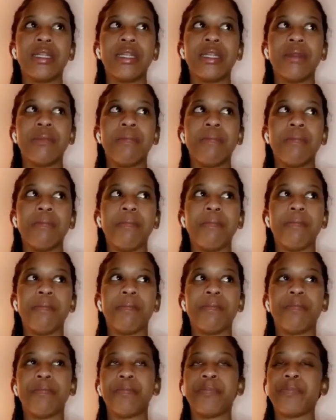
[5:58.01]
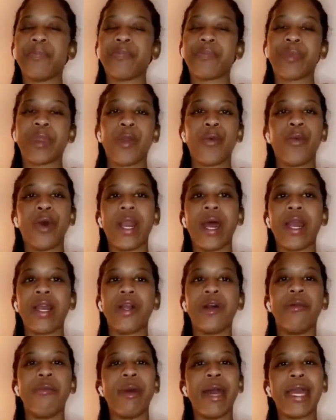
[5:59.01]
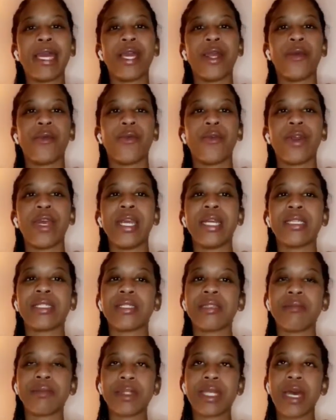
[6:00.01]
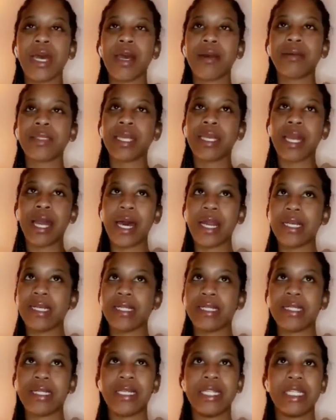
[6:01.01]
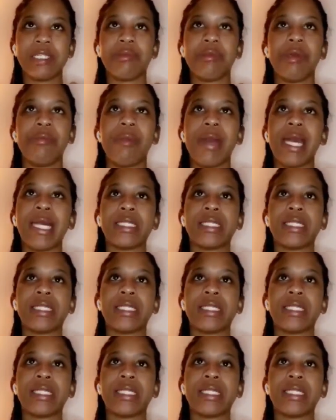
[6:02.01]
mm, when I go back and read sometimes it kind of sends me back to